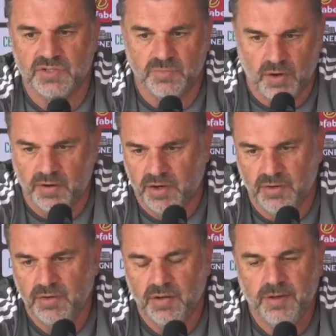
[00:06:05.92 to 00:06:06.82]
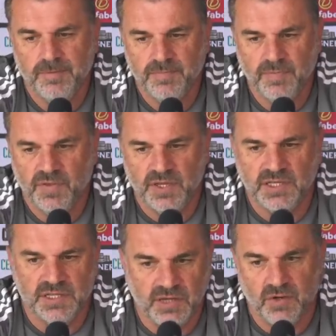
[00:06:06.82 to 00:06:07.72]
tomorrow than
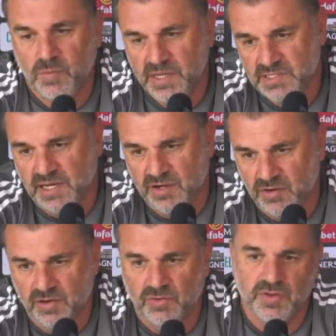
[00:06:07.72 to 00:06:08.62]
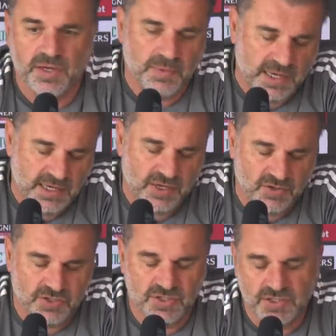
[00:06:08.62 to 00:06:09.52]
you did on Wednesday night, or that you may need
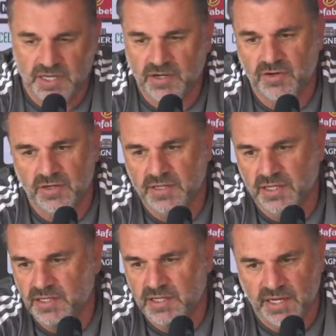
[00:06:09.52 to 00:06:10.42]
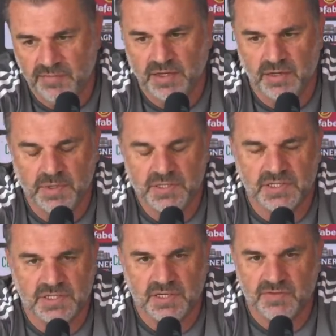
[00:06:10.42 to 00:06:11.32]
on Tuesday night, then you're never going to be
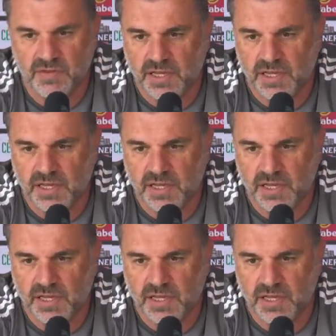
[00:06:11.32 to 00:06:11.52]
successful.